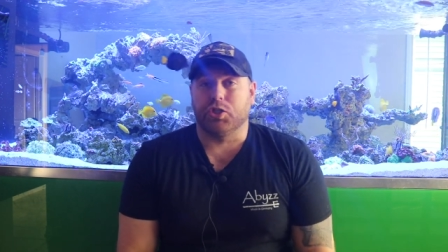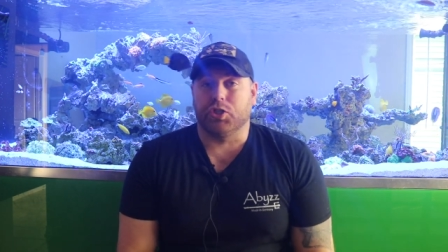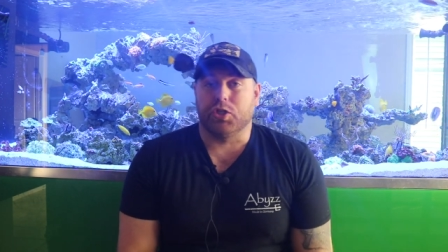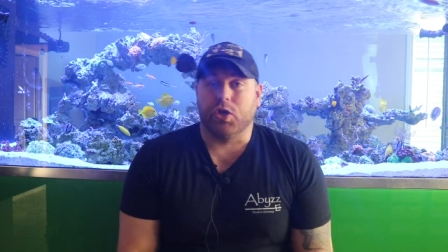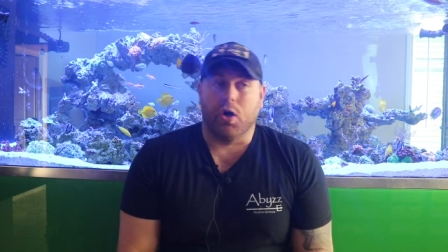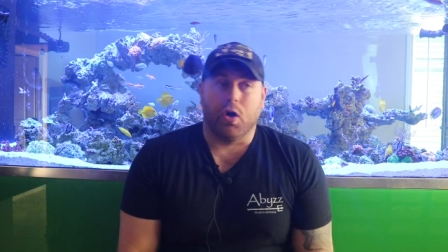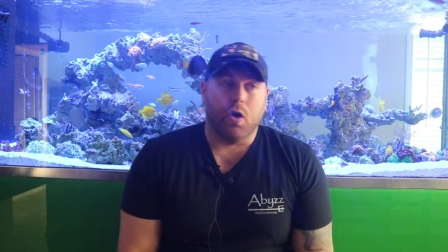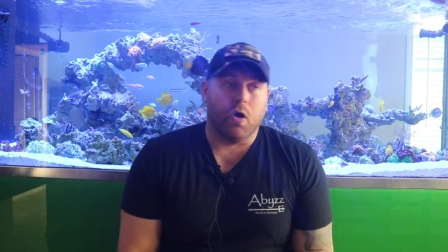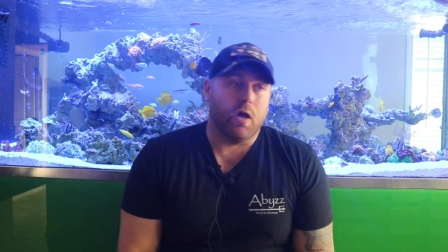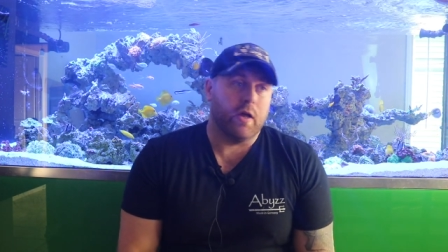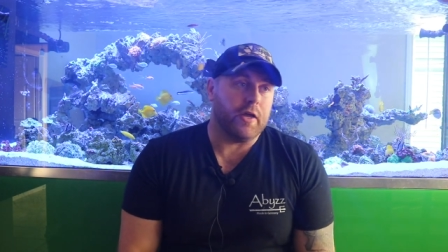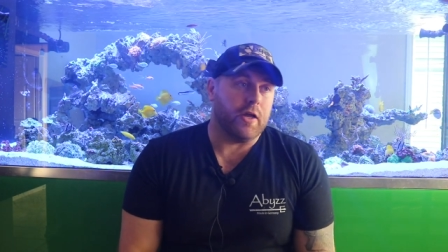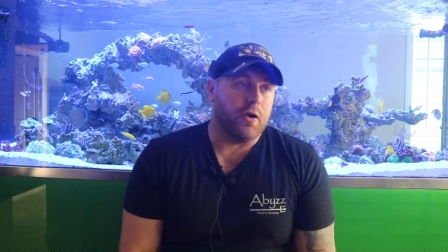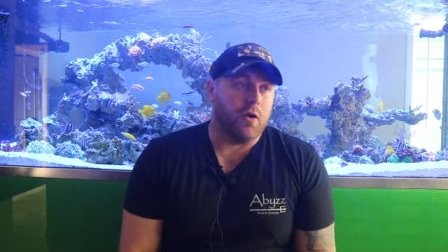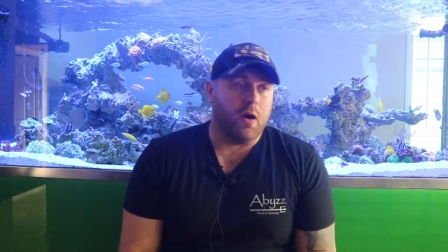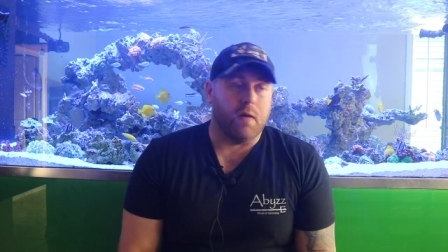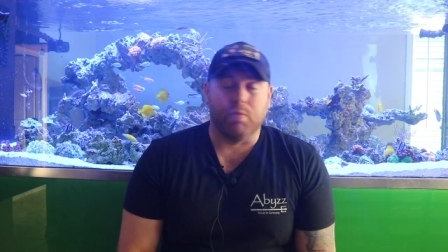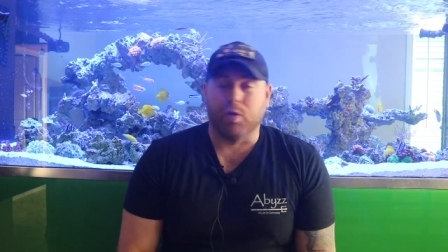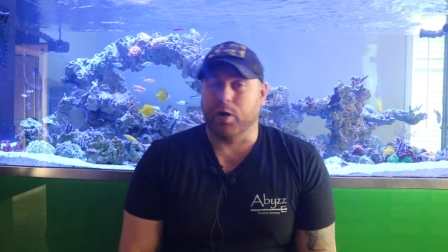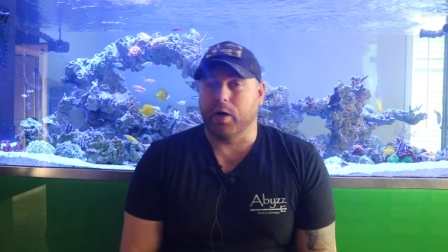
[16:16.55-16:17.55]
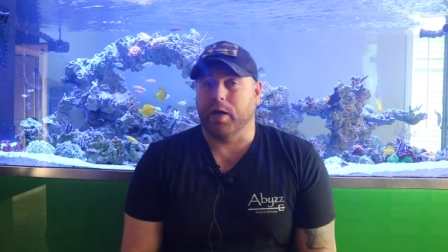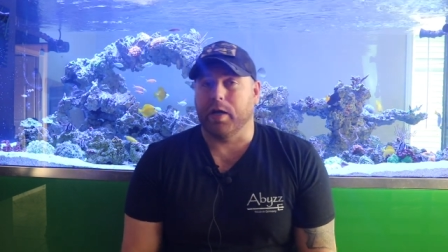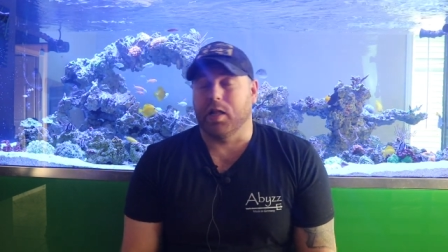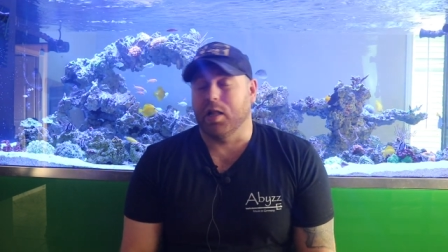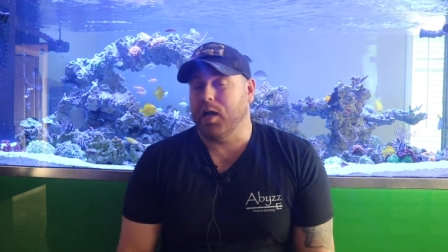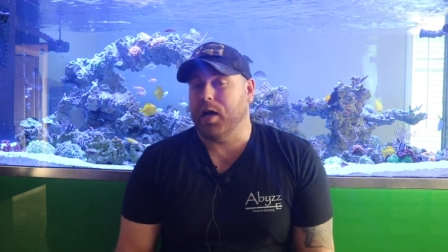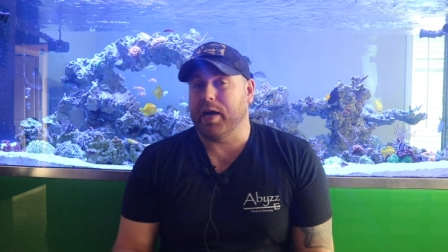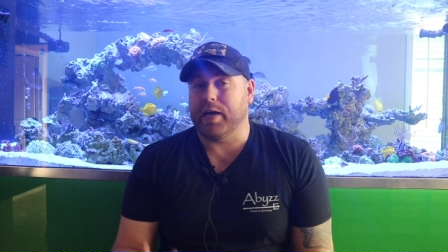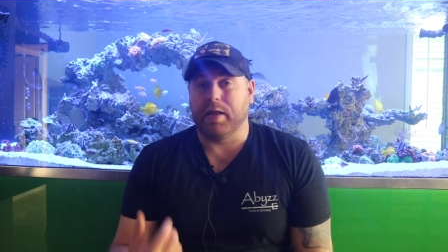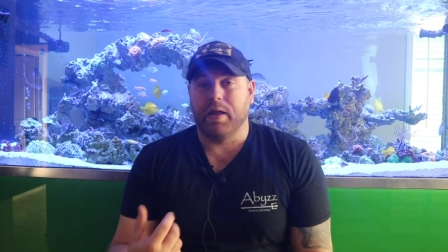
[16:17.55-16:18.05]
So, you know, I'm learning a
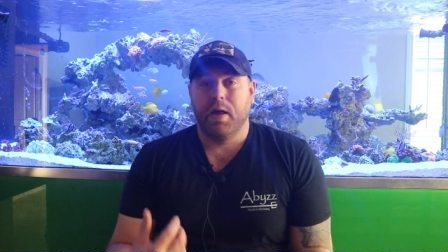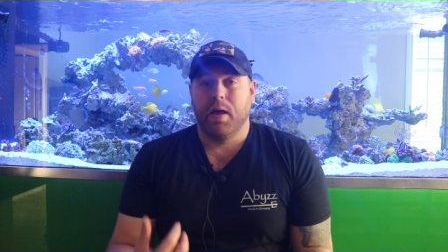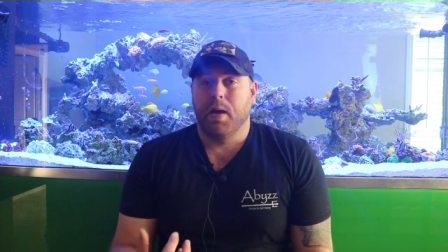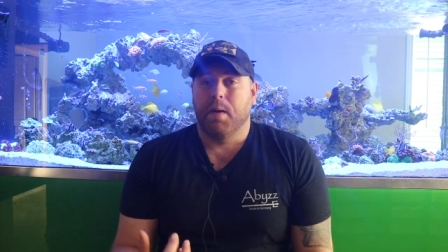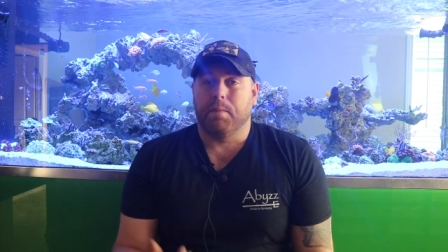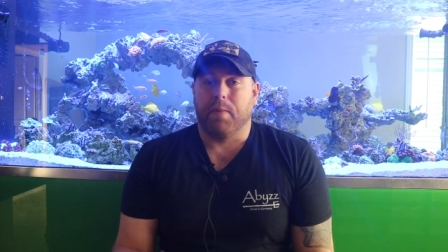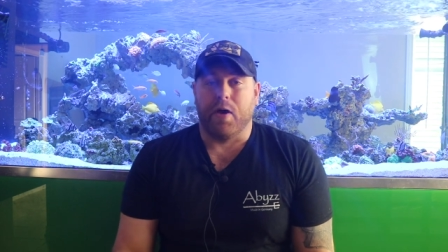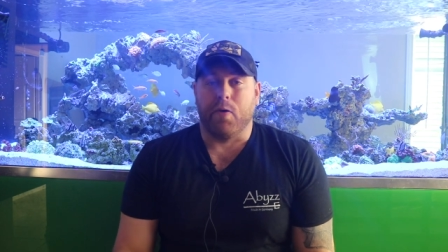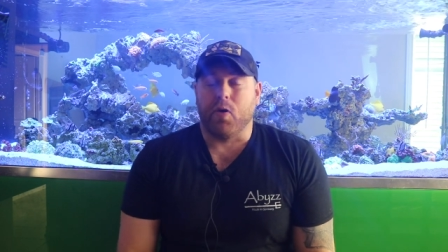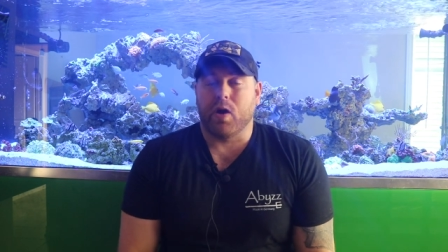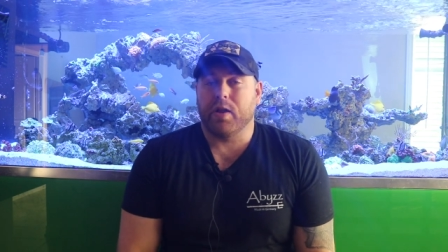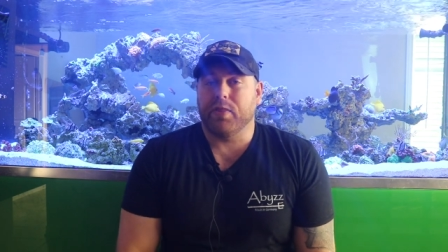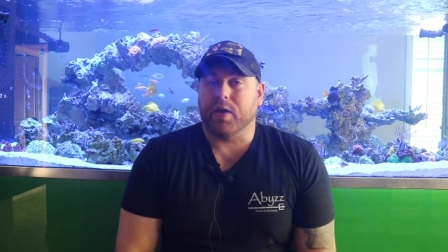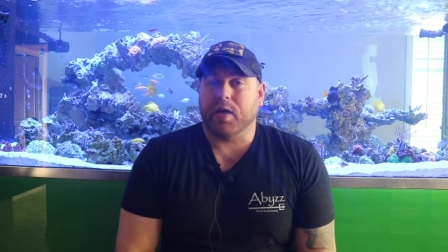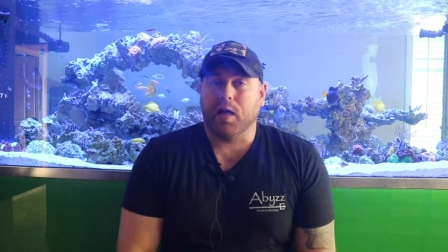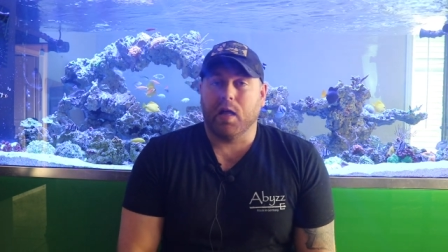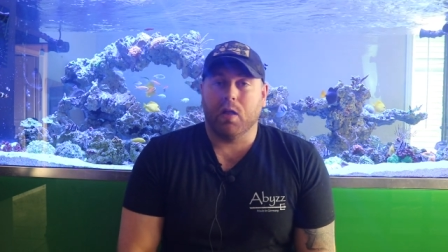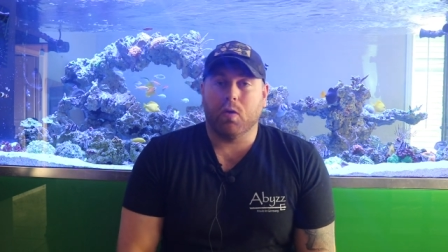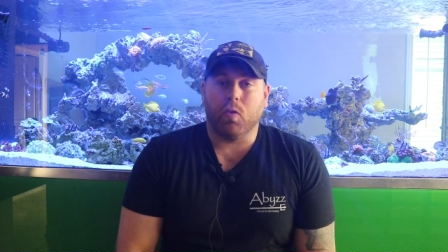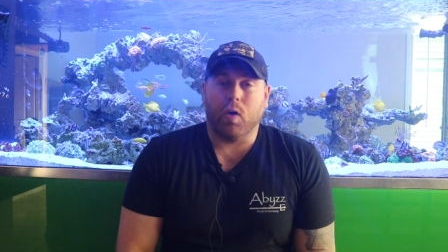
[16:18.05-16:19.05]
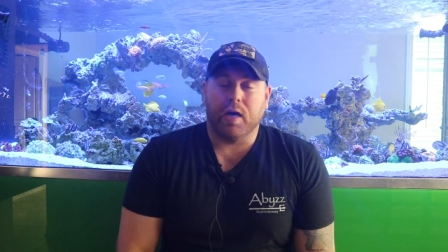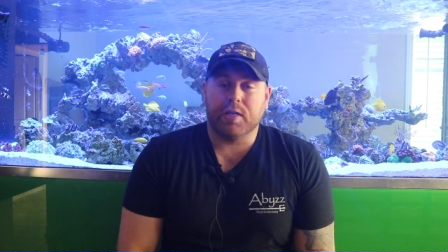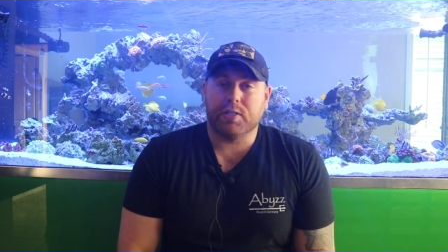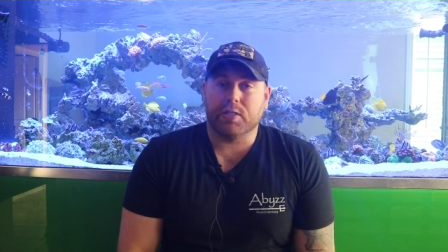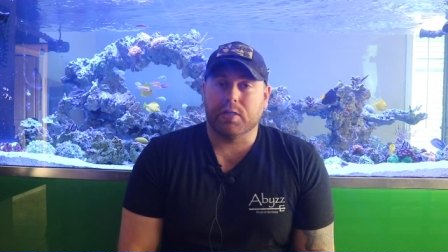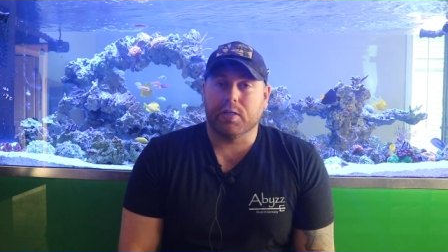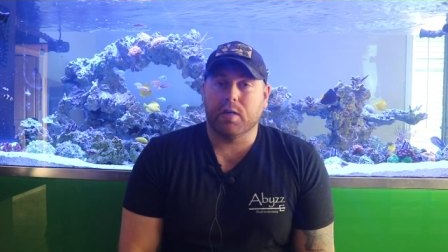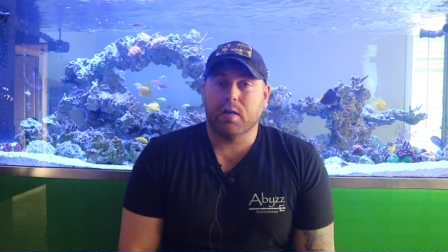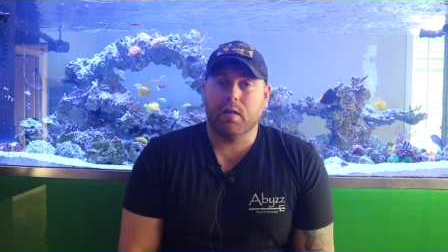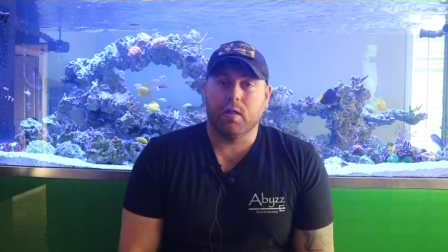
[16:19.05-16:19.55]
lot by running the
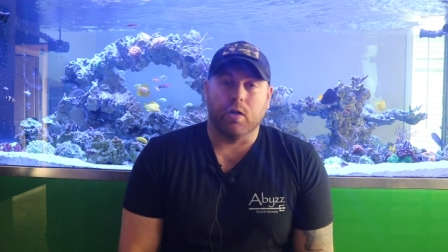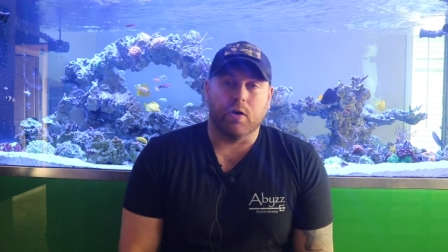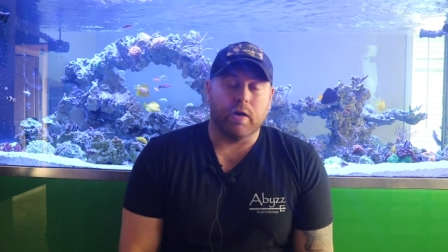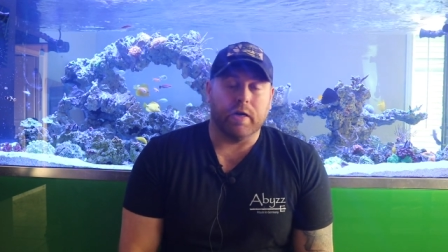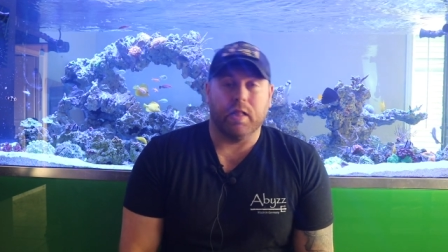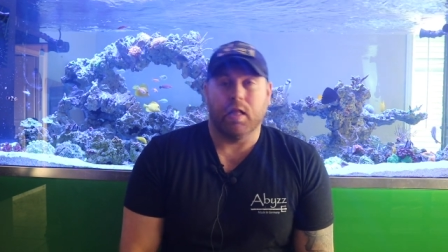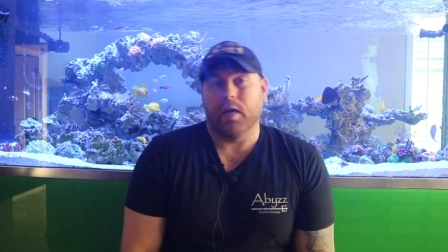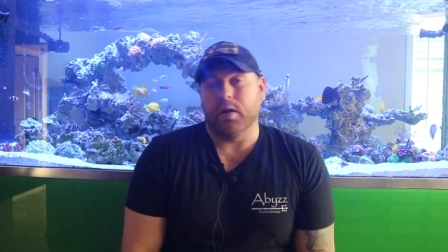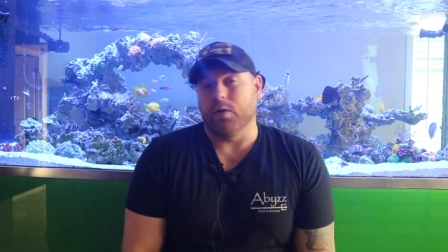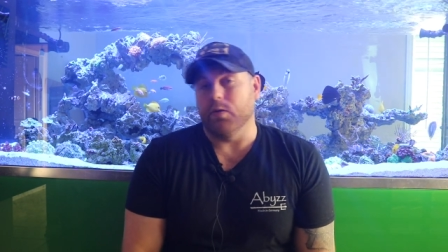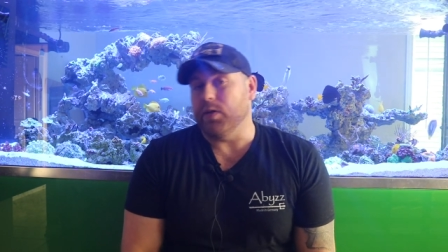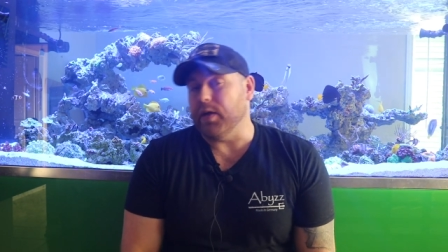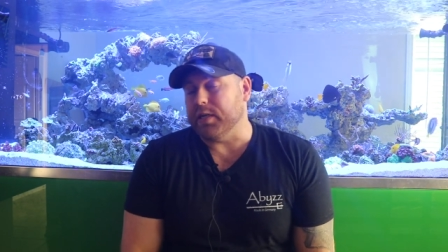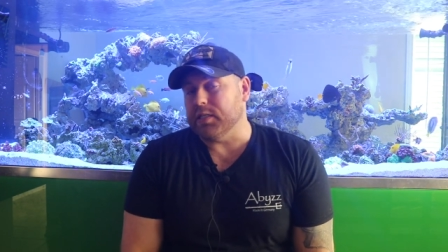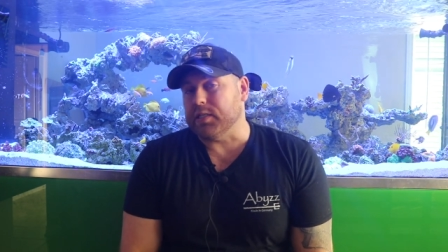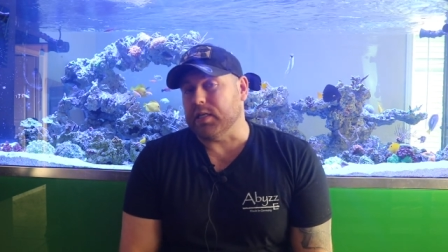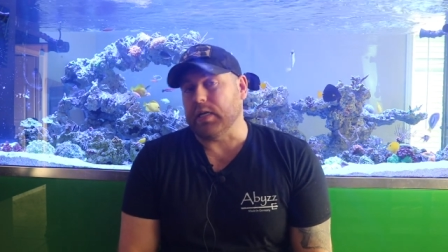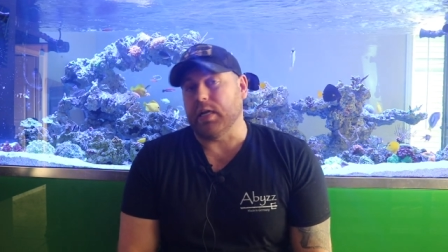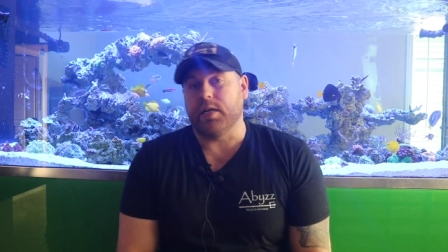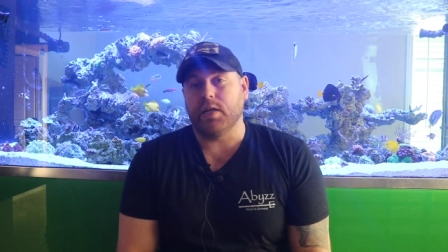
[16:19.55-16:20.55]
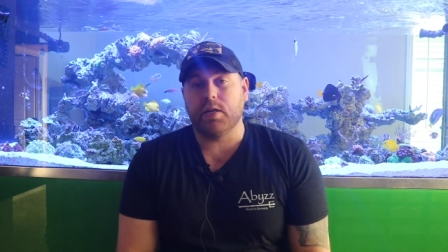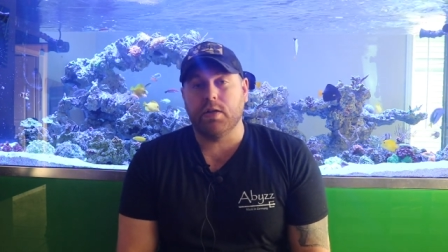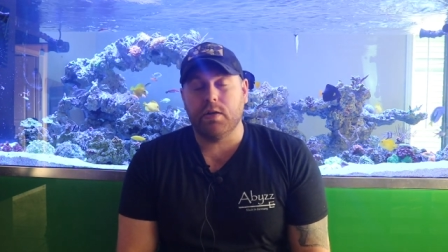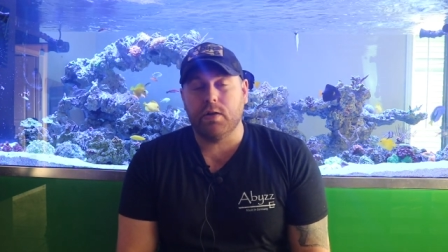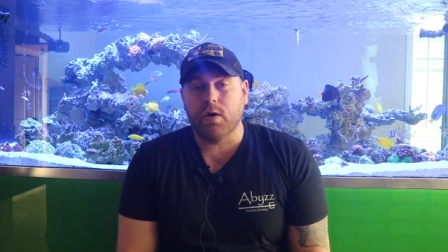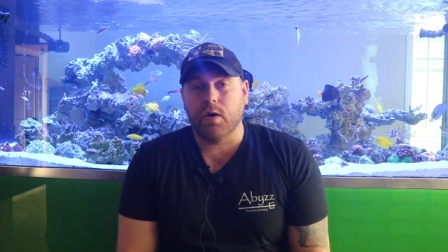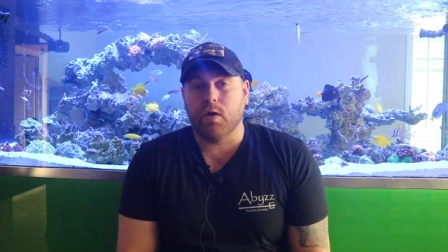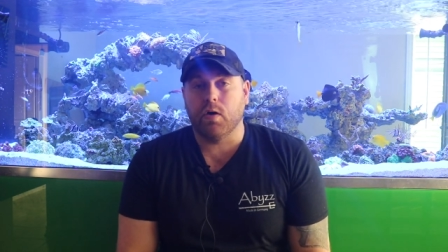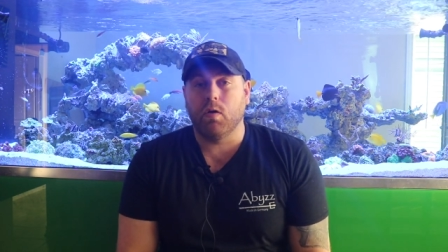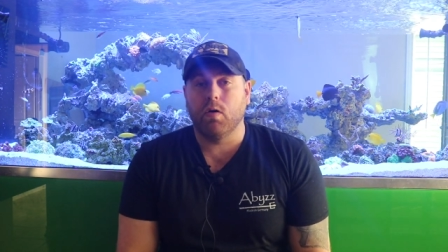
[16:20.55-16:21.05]
Kalkwasser, learning a lot of new things that I didn't
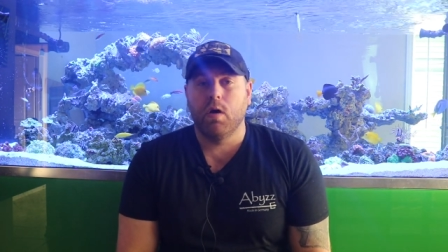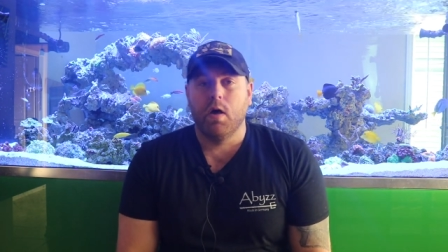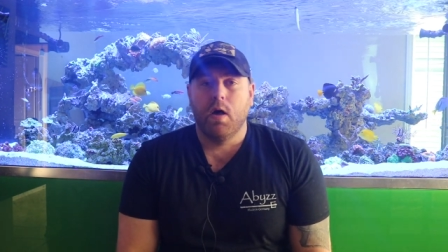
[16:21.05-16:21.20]
know,